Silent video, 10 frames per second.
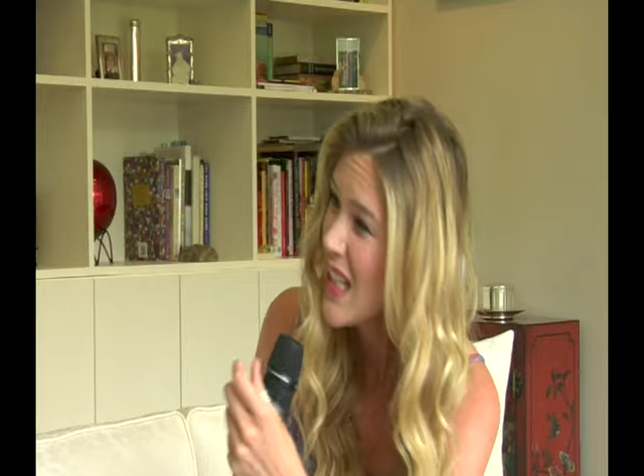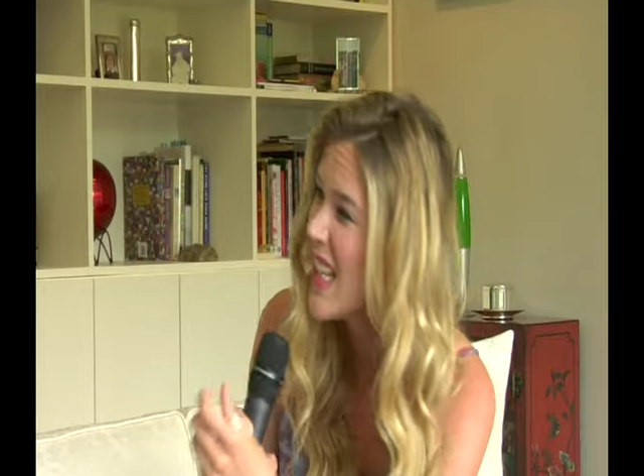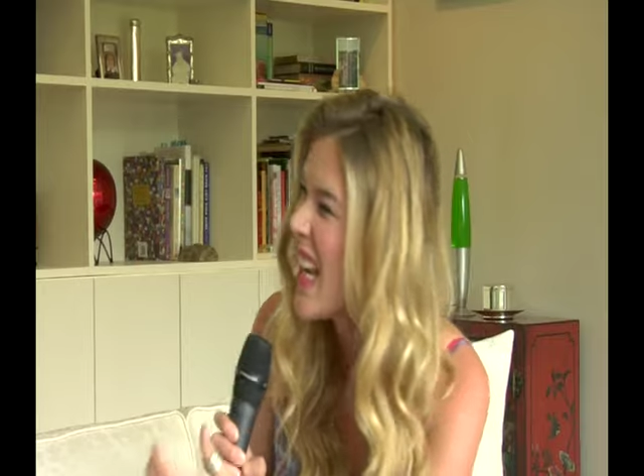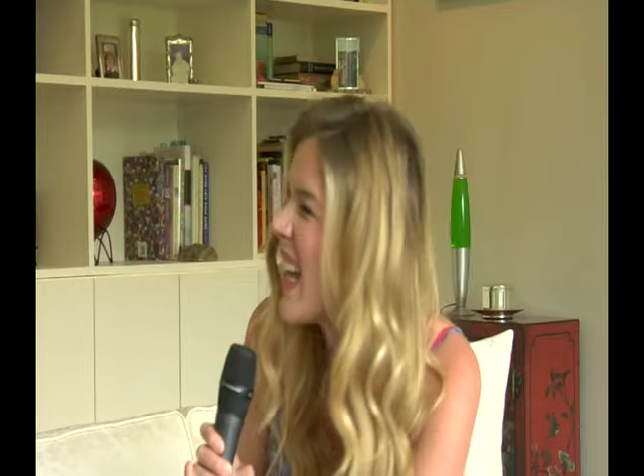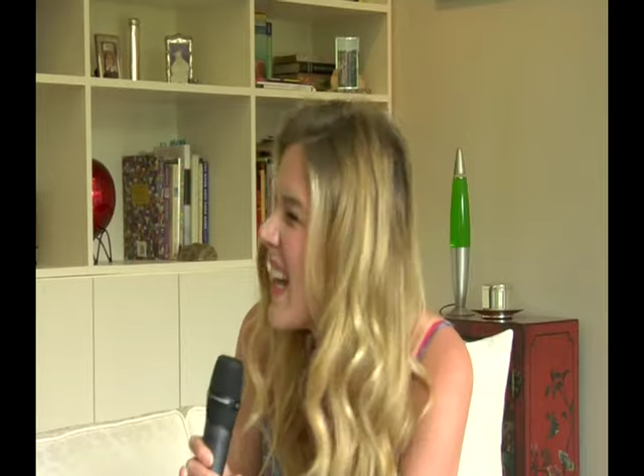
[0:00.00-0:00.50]

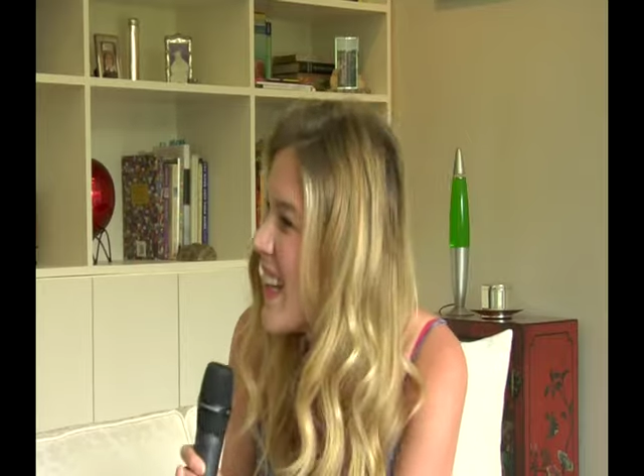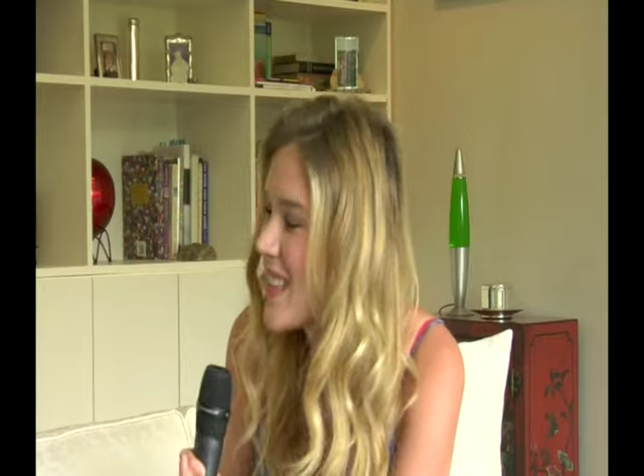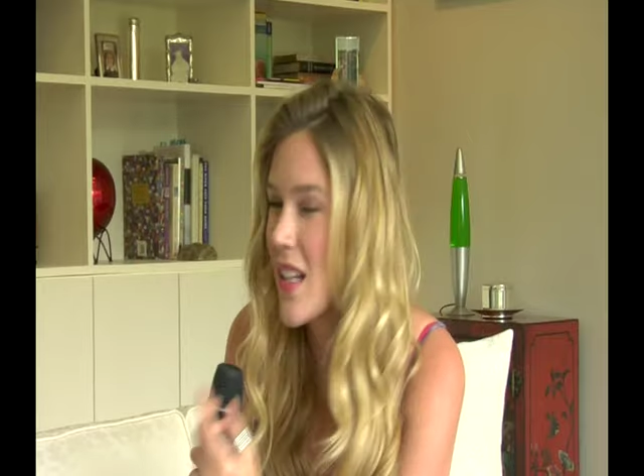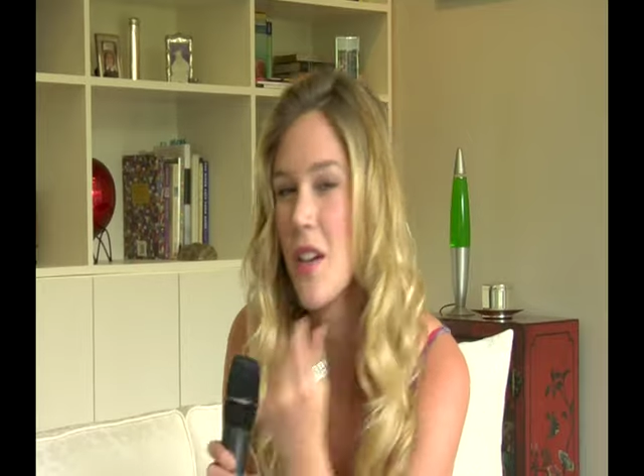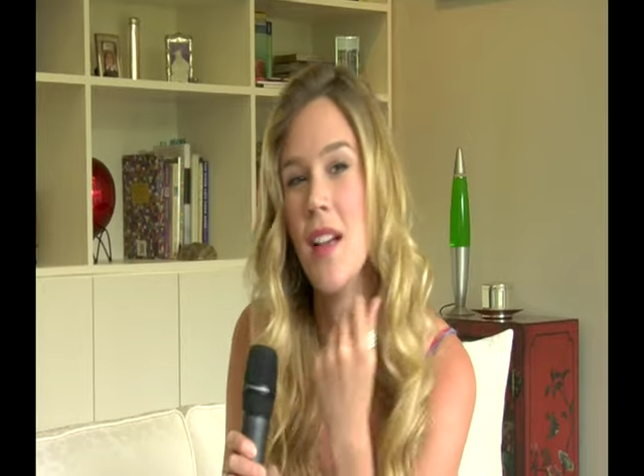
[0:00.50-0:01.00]
Yeah.
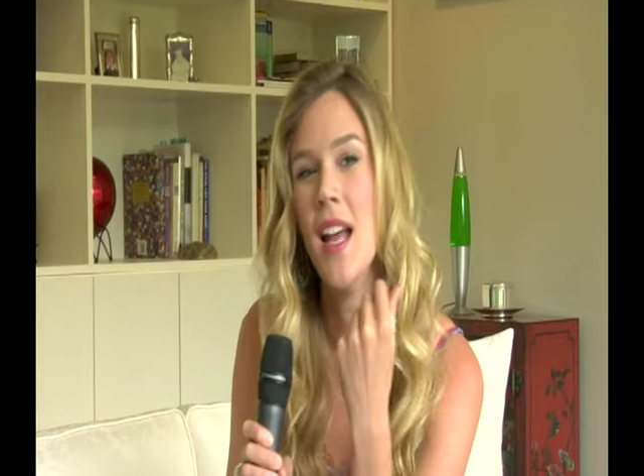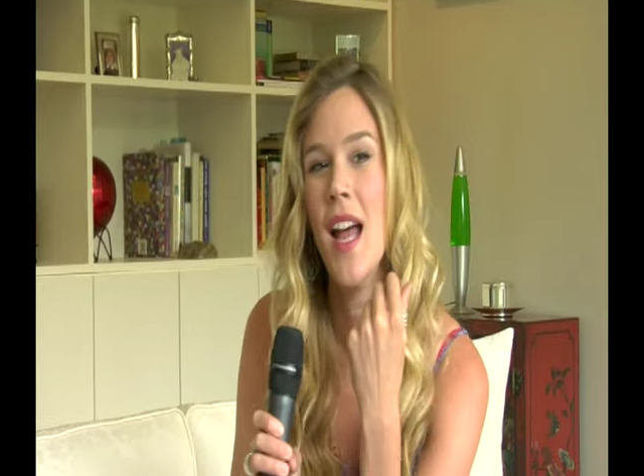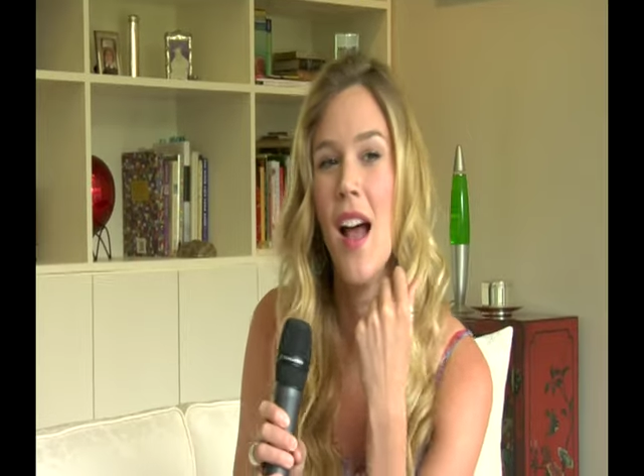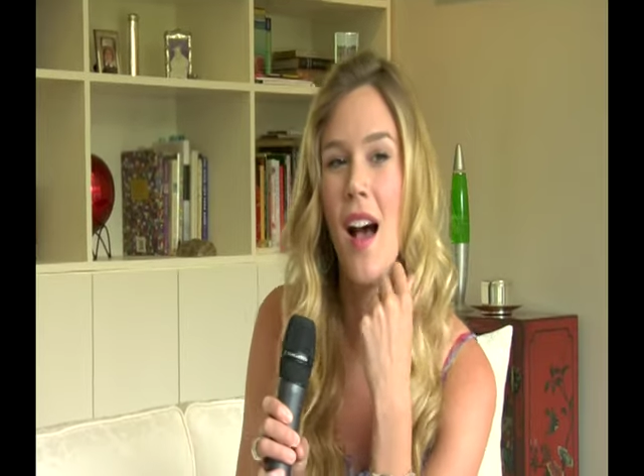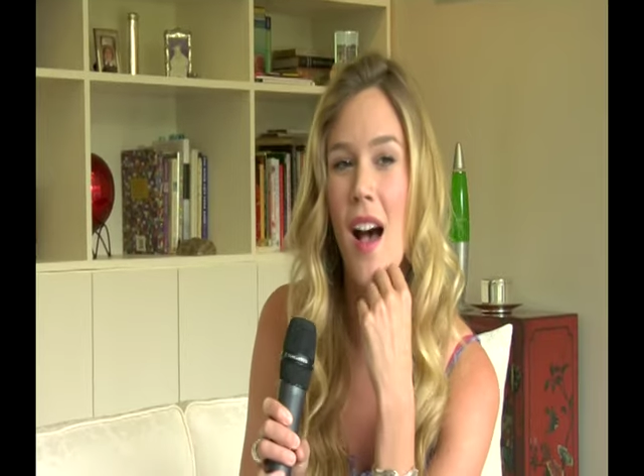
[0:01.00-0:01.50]
So
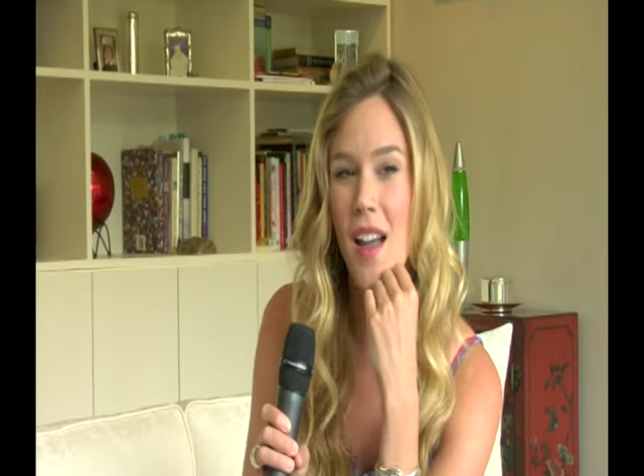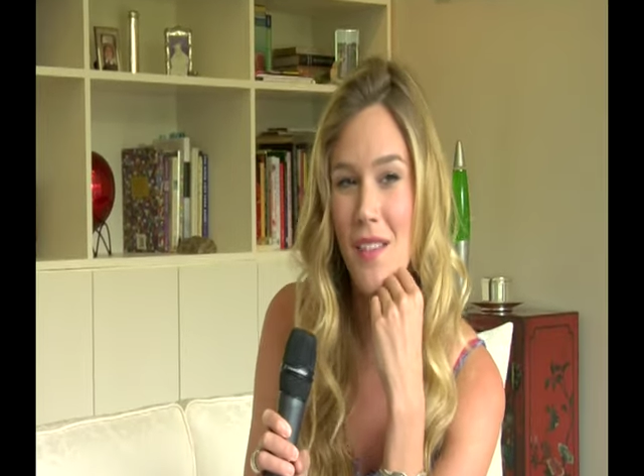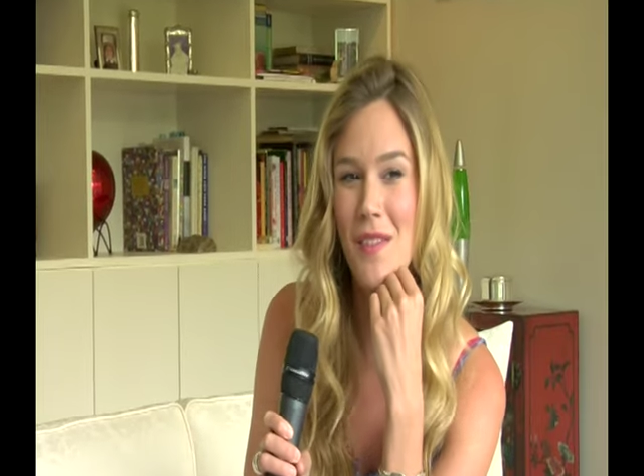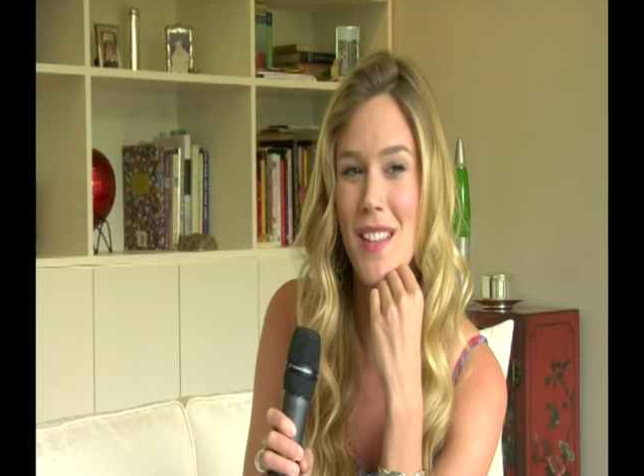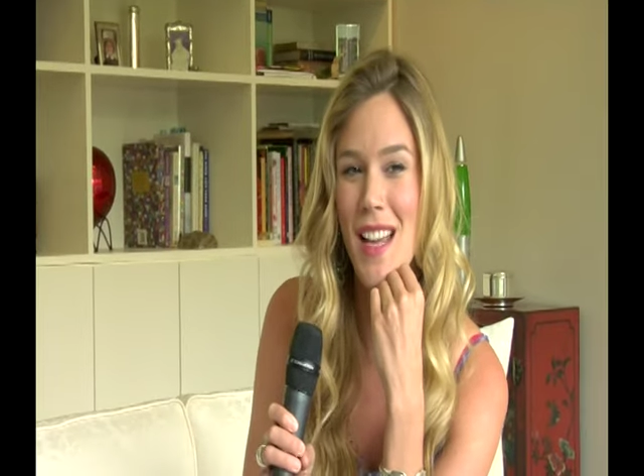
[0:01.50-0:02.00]

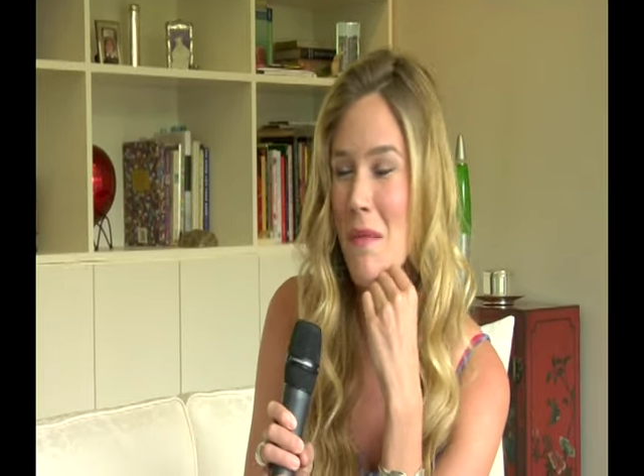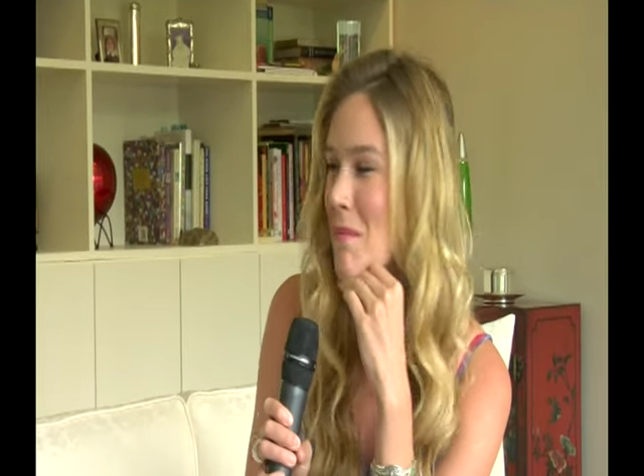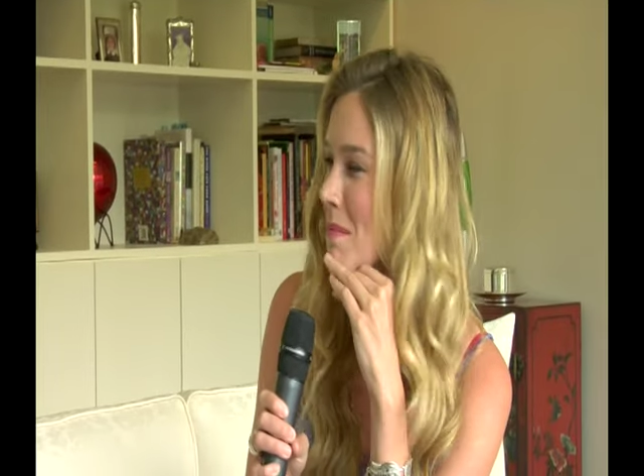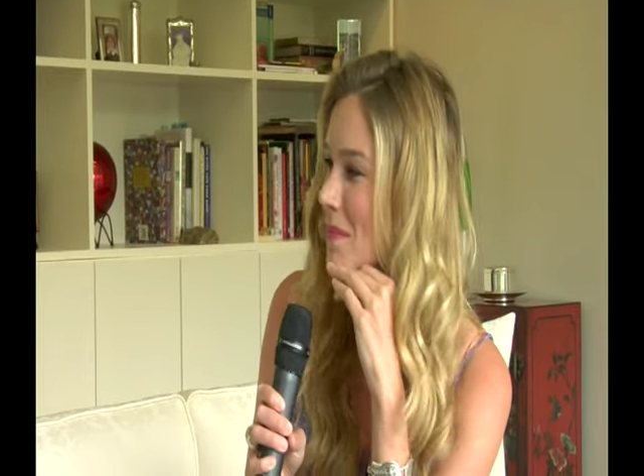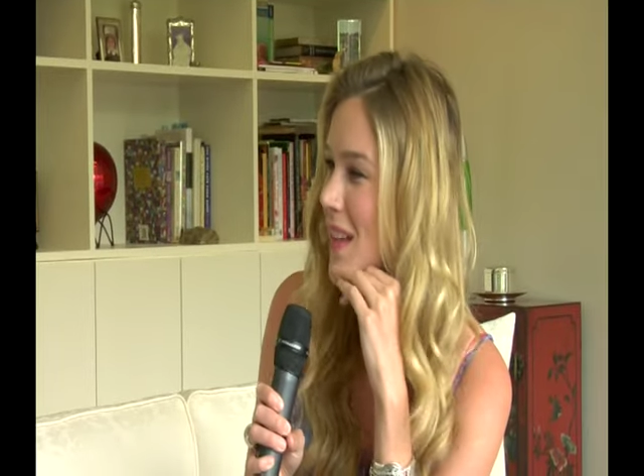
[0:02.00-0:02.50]
I've come